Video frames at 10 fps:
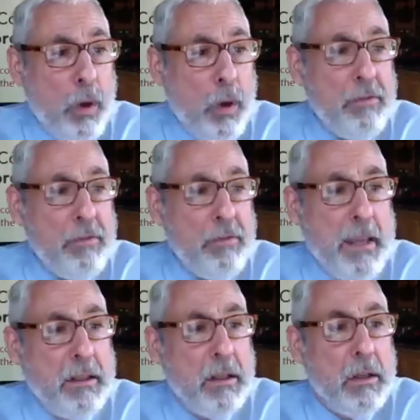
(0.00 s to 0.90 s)
his
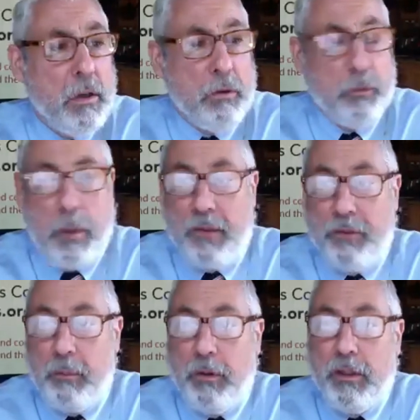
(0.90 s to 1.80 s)
main
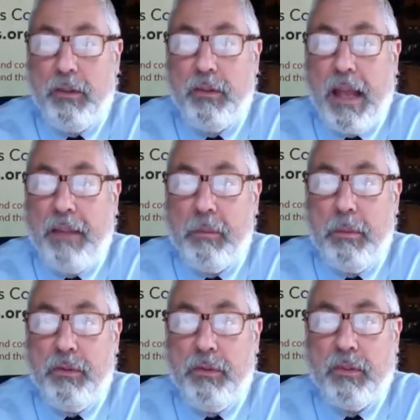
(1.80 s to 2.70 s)
responsibilities at the
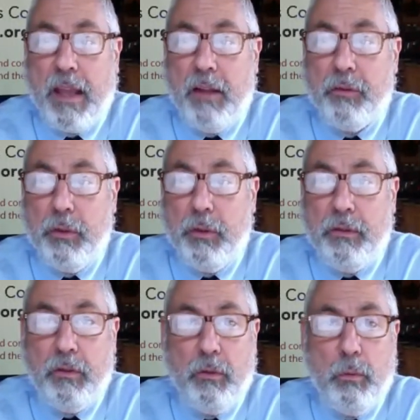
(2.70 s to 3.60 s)
Business Council
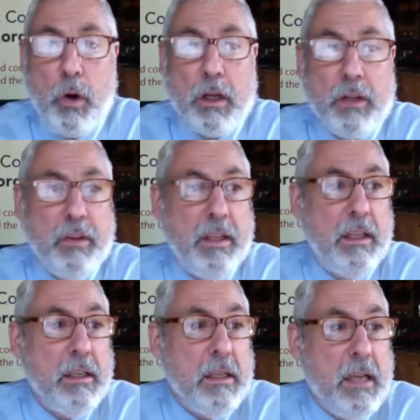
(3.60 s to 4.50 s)
is to work the
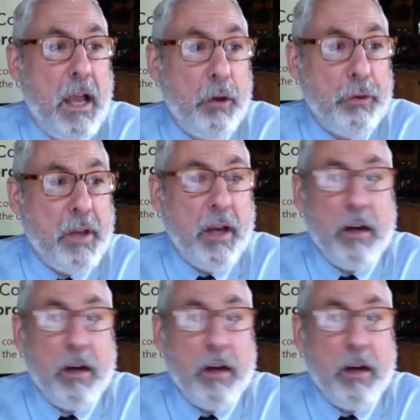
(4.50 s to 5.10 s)
healthcare